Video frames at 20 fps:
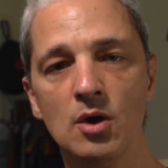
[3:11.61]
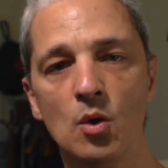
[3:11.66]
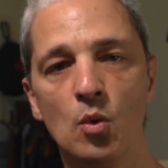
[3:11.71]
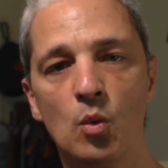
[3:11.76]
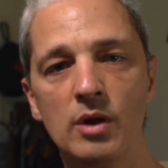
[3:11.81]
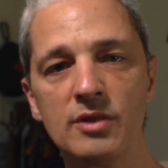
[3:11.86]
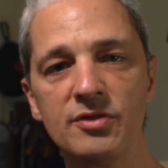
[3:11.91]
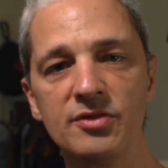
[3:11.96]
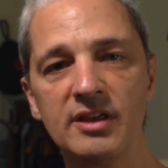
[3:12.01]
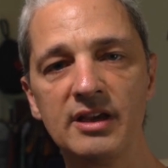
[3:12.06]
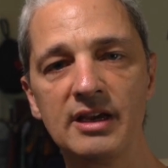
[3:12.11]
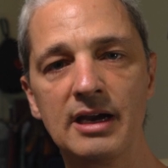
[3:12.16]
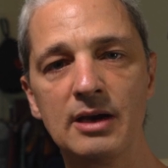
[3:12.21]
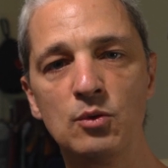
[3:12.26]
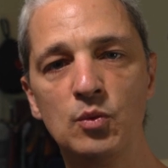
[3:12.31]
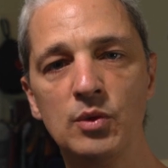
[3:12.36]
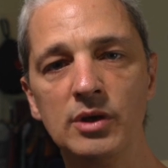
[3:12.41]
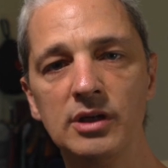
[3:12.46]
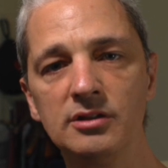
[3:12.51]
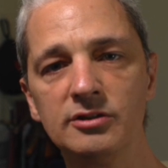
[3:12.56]
One thing I
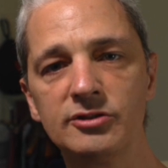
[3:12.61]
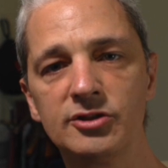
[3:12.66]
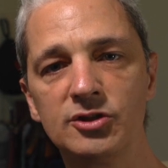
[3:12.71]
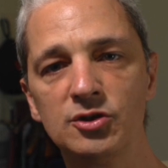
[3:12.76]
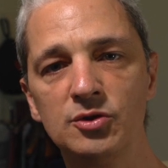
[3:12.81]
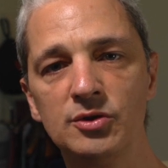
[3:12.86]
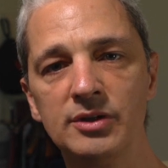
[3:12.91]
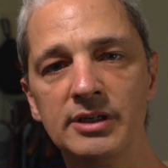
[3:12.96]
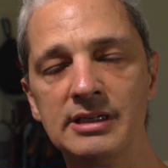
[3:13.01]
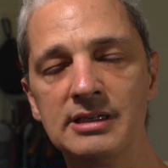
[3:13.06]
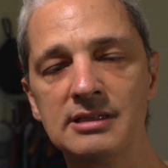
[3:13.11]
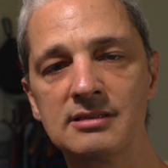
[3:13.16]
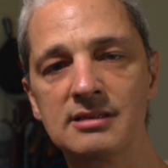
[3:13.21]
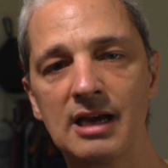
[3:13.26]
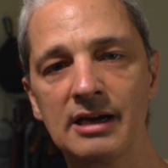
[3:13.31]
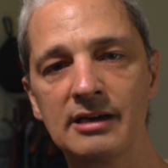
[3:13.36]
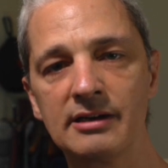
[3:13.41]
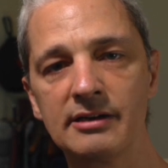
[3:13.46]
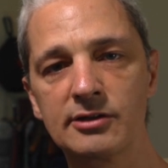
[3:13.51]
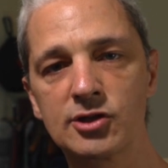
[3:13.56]
will do is
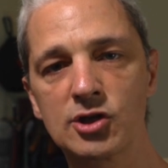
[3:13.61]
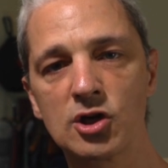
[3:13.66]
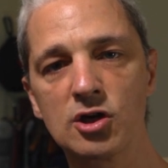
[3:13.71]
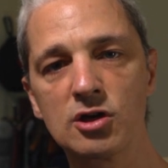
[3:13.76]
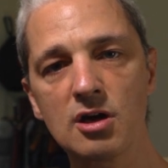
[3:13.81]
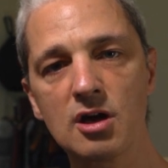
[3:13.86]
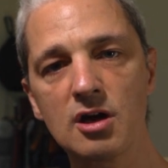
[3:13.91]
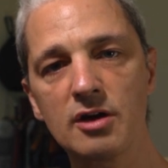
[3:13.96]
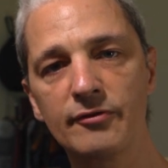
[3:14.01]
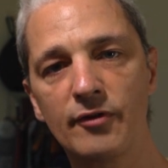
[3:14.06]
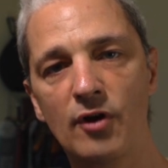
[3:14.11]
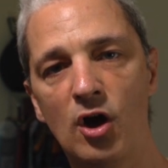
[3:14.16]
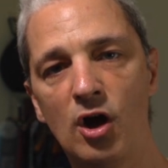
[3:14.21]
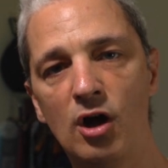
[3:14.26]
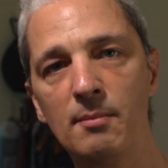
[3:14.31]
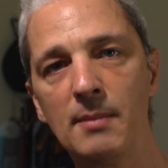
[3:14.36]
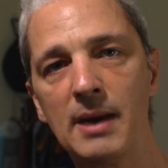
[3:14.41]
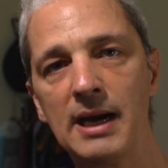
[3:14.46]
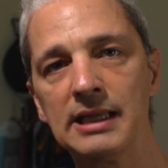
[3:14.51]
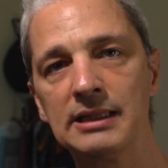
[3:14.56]
I'm gonna turn off all
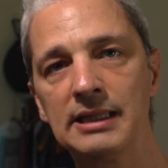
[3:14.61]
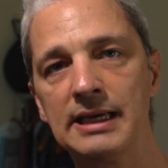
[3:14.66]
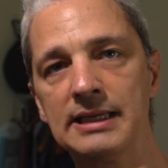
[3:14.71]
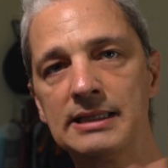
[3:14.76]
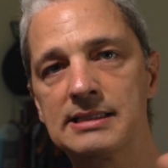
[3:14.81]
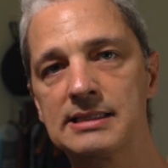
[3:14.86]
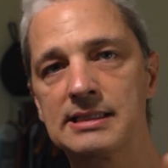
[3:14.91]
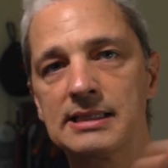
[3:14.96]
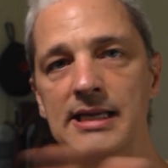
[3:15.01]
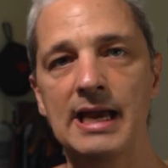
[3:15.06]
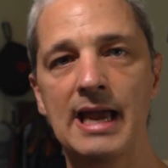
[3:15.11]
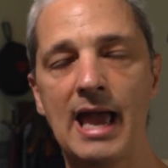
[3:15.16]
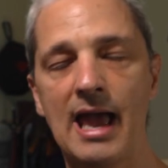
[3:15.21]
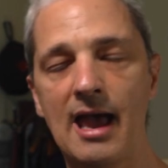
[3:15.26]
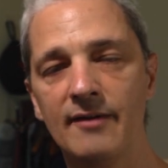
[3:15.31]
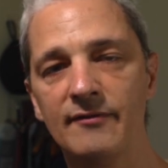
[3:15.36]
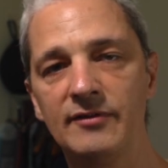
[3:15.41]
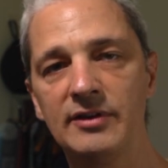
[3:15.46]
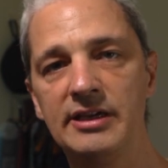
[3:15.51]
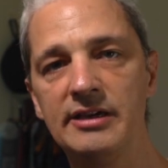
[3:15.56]
my lights that I
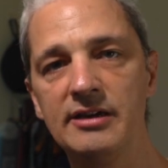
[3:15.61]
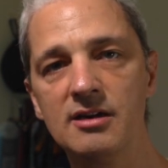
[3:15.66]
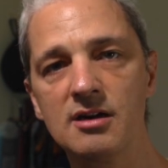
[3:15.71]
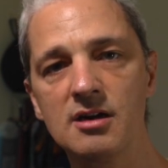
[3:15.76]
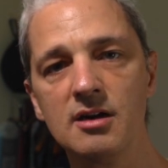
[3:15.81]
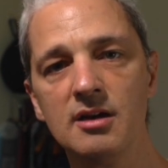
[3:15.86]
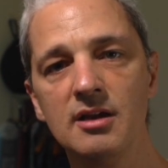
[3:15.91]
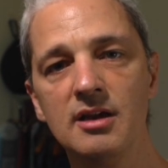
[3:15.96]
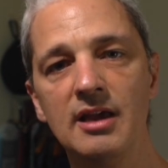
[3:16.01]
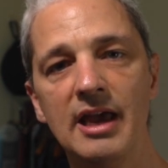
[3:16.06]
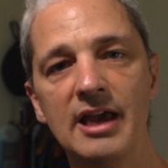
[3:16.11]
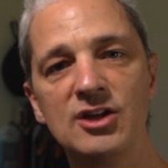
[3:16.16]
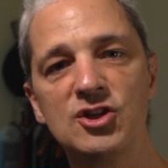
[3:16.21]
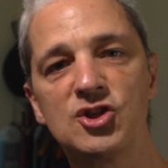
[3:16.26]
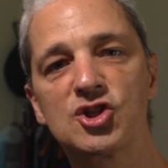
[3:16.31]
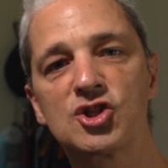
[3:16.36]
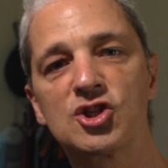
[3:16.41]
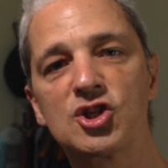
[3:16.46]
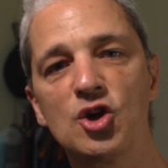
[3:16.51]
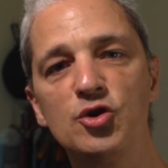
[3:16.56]
have here and
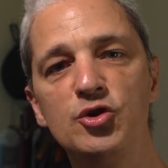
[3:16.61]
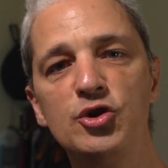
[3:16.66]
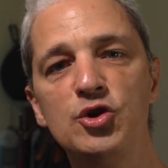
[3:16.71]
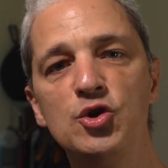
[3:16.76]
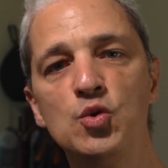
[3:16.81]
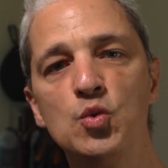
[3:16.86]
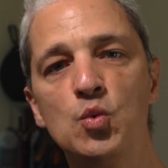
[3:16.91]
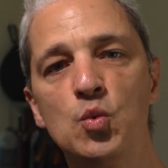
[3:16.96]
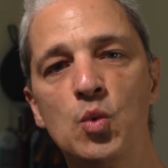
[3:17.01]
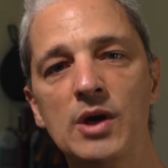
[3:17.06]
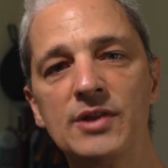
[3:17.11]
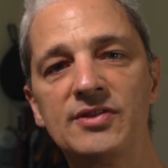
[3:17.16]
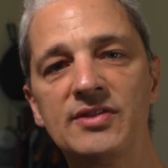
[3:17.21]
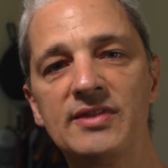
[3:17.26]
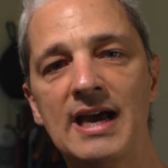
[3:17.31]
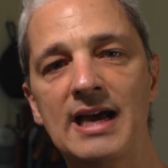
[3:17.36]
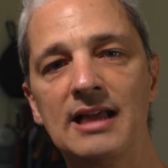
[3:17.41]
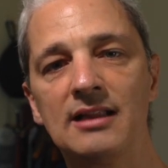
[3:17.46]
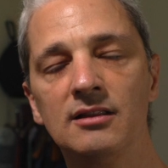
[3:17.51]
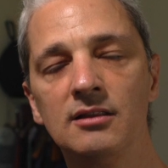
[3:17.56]
show you what
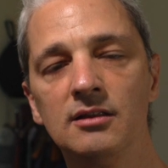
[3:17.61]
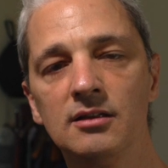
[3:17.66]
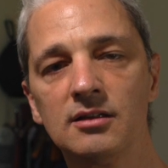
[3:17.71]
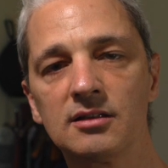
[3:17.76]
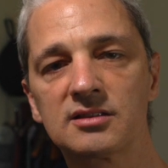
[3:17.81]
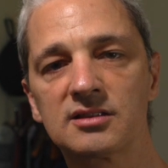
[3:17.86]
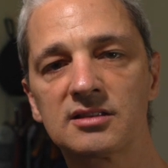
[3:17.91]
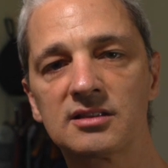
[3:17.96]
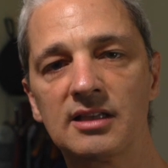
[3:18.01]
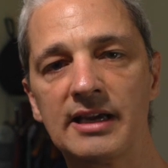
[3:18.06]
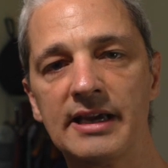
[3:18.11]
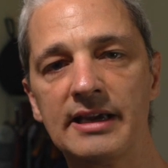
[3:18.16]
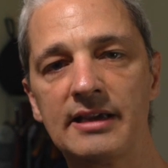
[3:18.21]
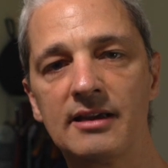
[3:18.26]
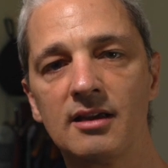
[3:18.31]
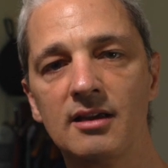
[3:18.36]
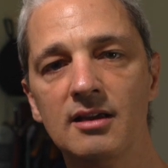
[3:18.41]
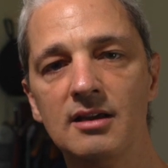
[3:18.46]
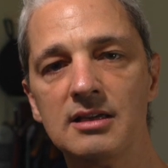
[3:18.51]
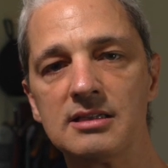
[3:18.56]
that looks
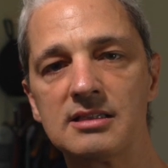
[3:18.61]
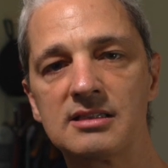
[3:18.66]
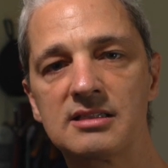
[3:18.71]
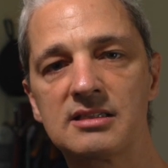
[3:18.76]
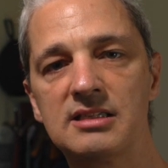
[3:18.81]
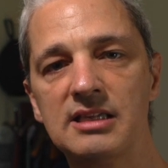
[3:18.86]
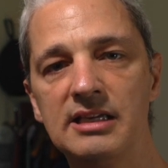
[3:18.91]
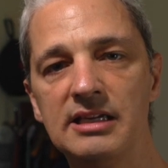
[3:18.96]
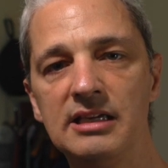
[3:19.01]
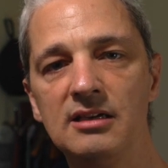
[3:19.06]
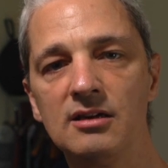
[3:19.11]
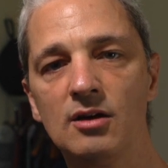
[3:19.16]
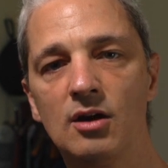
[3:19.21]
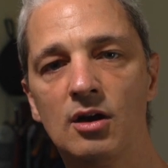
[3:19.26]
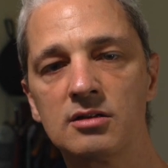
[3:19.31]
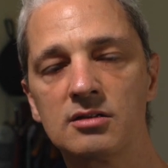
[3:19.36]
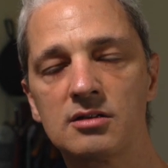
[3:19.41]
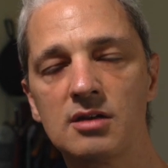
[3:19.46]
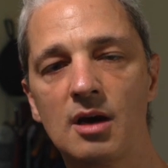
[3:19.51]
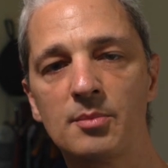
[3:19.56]
like sitting
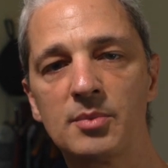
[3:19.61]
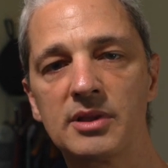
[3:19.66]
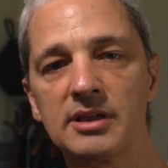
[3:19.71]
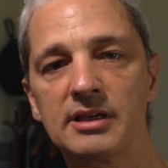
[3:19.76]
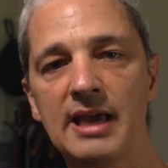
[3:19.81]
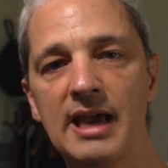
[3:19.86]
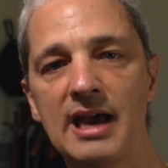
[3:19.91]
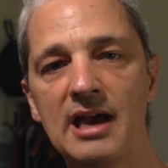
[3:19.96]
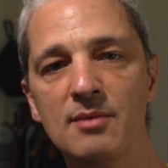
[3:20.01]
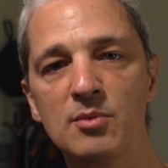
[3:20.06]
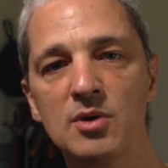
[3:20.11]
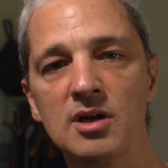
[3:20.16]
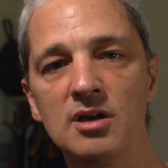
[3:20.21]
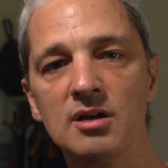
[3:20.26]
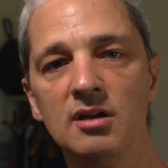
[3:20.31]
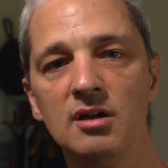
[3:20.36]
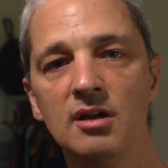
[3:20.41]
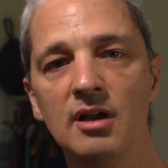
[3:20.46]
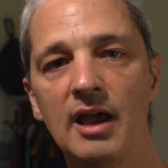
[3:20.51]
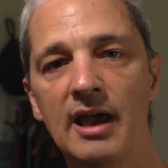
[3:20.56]
on top of the camera
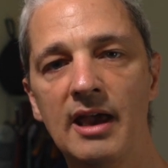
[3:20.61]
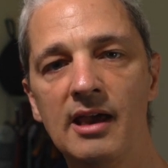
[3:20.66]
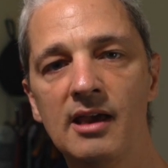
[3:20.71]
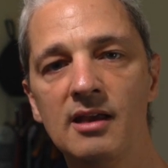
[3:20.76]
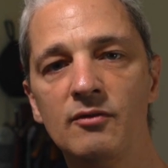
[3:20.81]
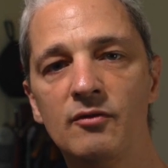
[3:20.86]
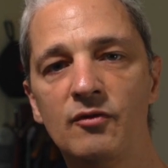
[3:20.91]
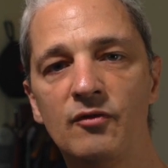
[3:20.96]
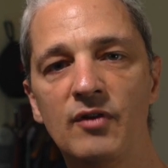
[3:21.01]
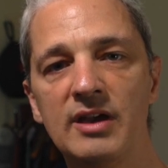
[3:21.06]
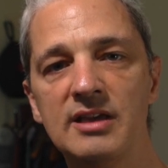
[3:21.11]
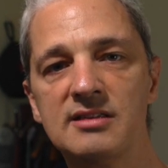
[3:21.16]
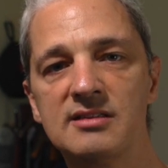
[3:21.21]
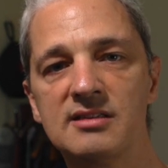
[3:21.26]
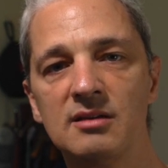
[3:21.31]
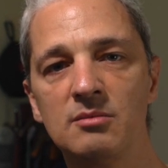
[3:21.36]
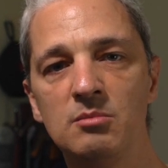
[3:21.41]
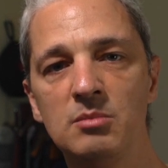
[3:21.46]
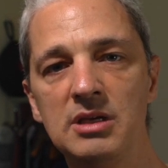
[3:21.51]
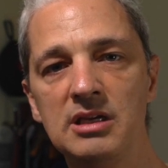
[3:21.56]
and
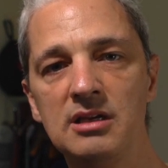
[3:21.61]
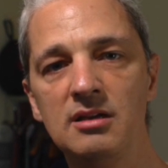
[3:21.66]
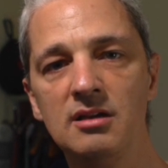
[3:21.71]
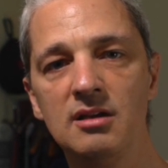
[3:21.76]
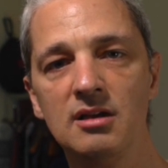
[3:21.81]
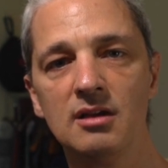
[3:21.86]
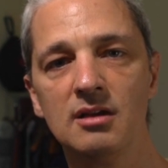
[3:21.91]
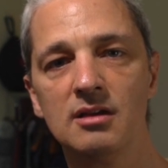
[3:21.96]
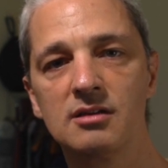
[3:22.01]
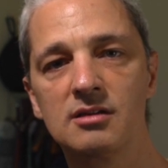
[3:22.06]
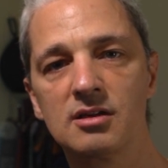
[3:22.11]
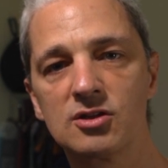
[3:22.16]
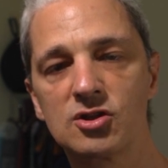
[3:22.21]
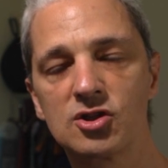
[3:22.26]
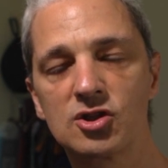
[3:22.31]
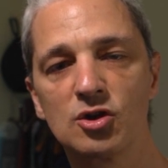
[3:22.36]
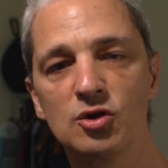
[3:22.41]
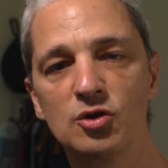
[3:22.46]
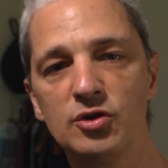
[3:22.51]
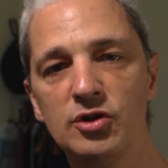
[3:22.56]
facing me to
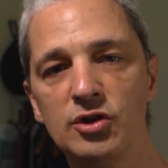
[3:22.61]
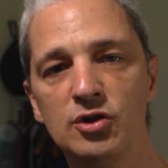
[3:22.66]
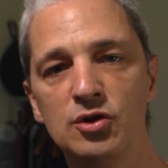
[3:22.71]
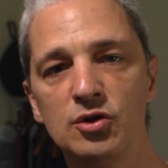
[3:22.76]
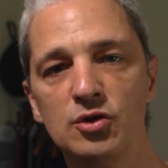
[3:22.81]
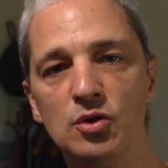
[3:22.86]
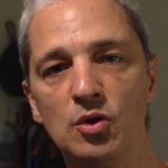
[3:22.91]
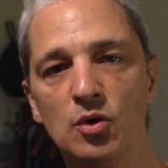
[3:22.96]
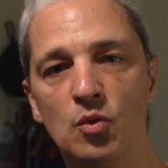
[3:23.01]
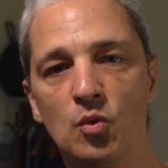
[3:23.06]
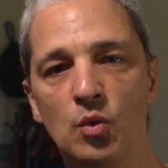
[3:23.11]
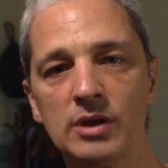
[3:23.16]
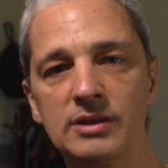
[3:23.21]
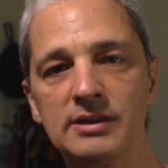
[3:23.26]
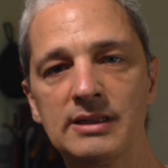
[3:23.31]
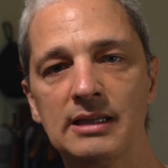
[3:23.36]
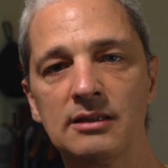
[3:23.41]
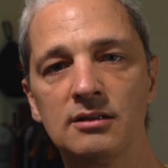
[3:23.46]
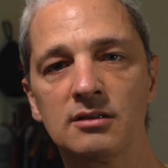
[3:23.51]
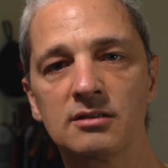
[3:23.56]
show you what
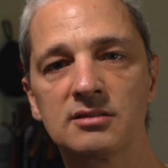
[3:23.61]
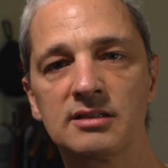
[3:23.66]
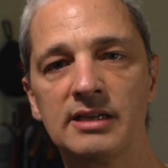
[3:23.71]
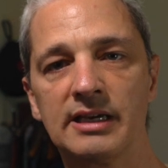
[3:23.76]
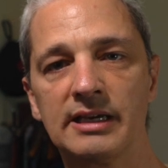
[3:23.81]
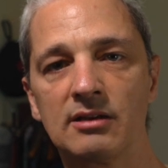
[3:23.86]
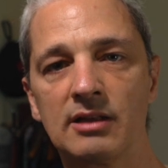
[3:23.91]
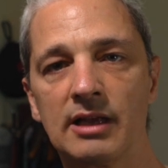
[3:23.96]
that looks like.